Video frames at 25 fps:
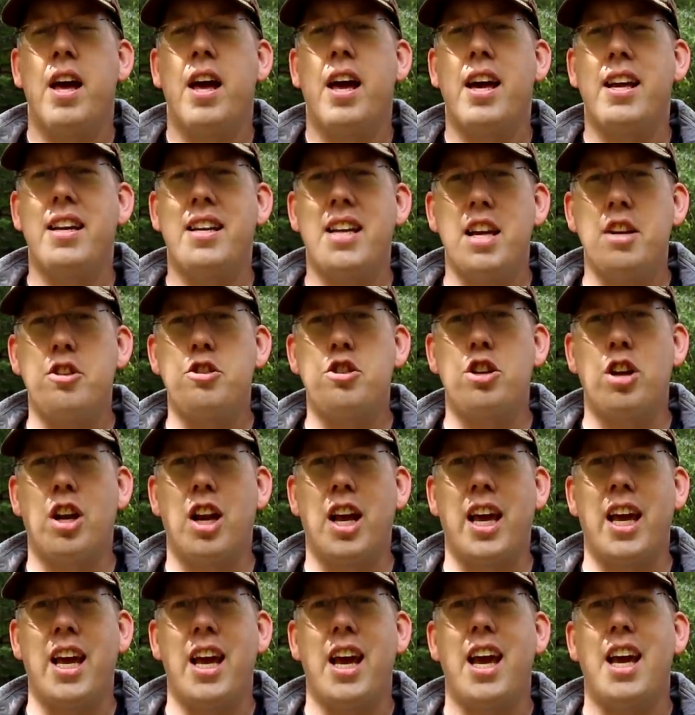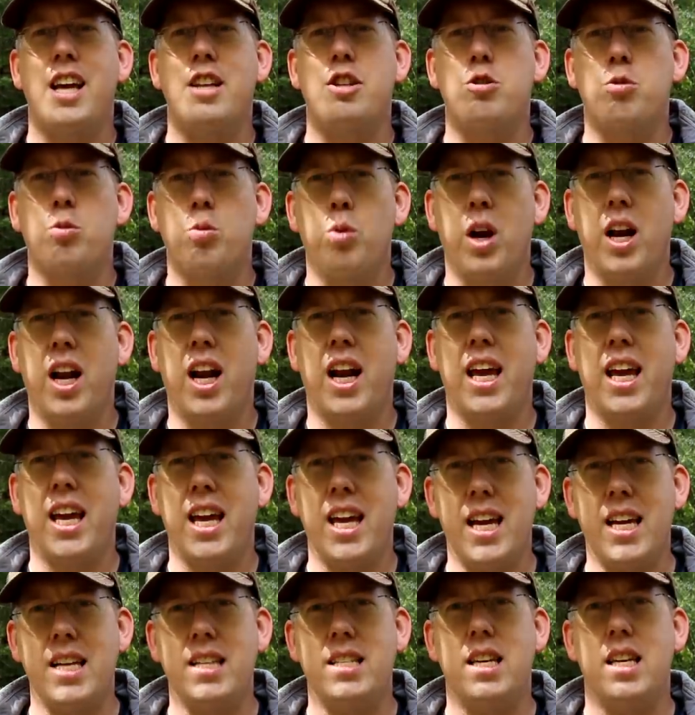Additionally, it's really
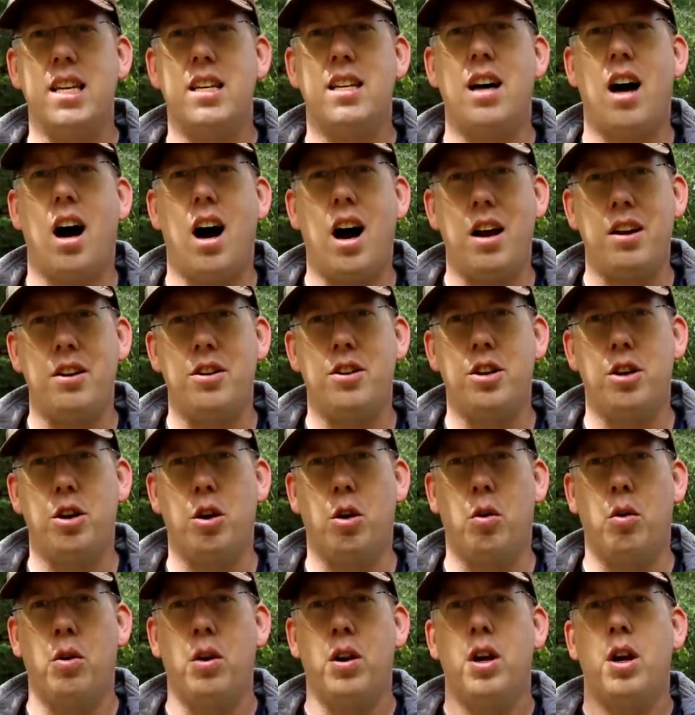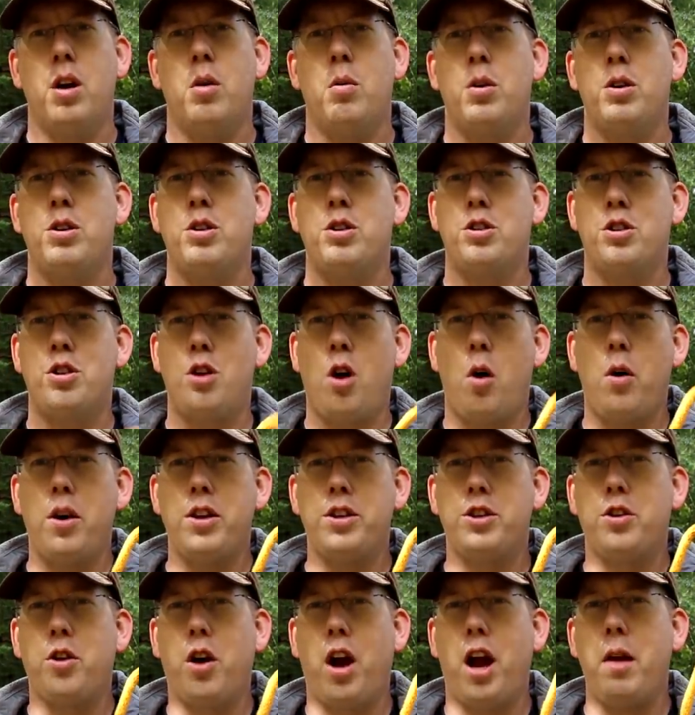easy to undo, which is
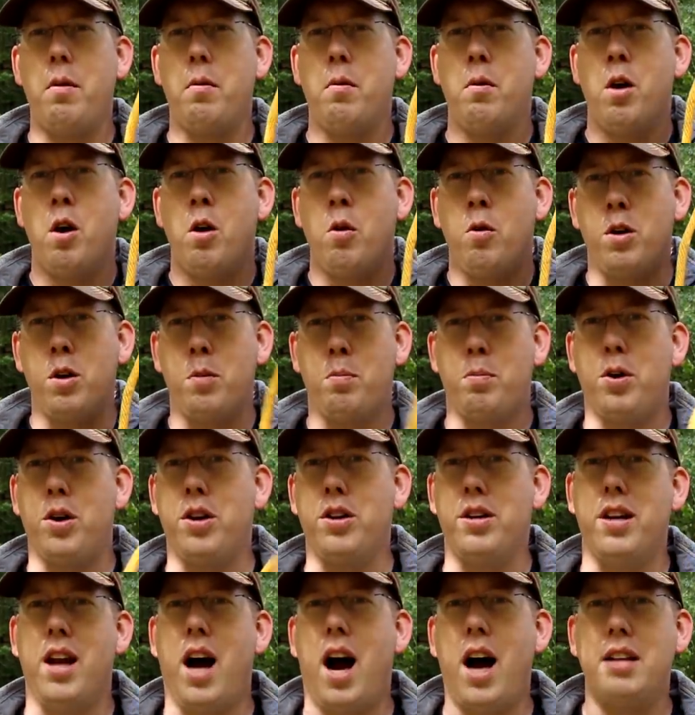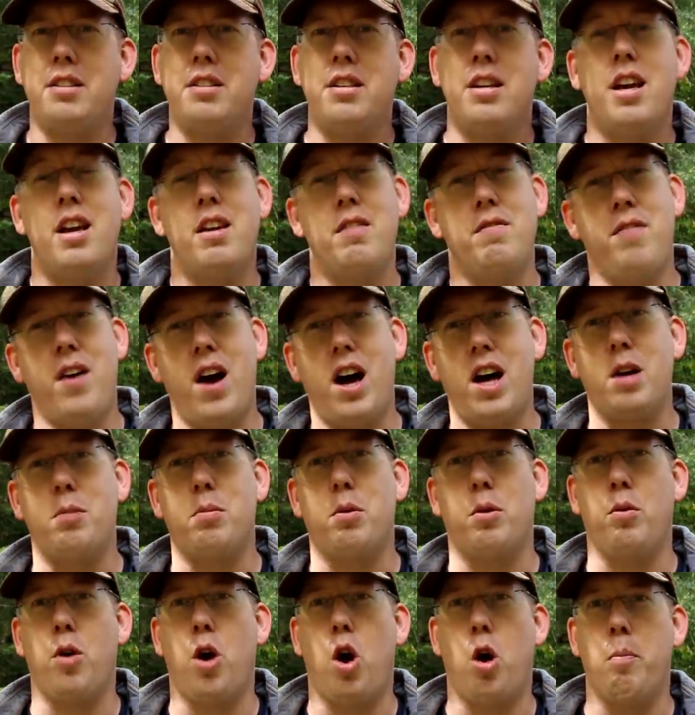always great when you're putting knots in
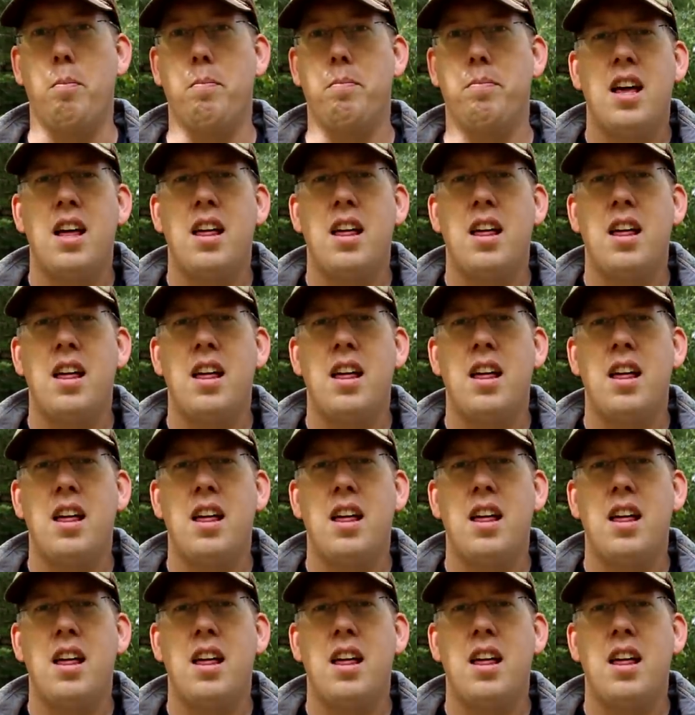valuable rope.